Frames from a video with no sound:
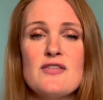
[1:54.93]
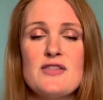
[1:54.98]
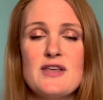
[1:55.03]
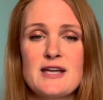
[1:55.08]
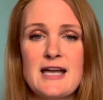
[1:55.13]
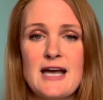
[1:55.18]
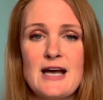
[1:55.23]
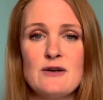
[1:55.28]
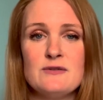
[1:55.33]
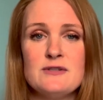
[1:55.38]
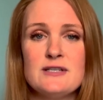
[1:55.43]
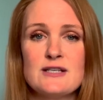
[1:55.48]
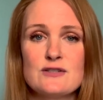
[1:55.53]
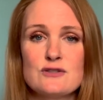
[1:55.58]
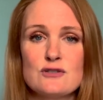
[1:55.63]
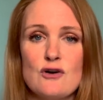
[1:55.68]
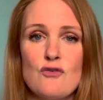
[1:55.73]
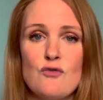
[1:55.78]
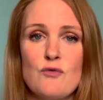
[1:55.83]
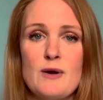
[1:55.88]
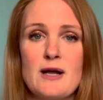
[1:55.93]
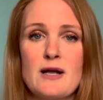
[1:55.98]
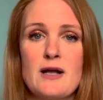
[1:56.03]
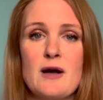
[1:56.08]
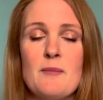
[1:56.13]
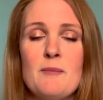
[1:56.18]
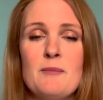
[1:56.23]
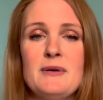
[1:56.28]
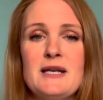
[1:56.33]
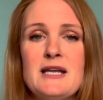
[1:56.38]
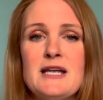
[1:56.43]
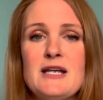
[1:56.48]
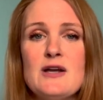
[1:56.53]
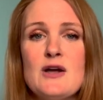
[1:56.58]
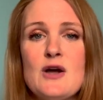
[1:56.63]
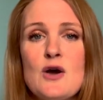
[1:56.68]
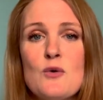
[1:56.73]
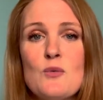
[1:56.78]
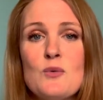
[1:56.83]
the accounting software company,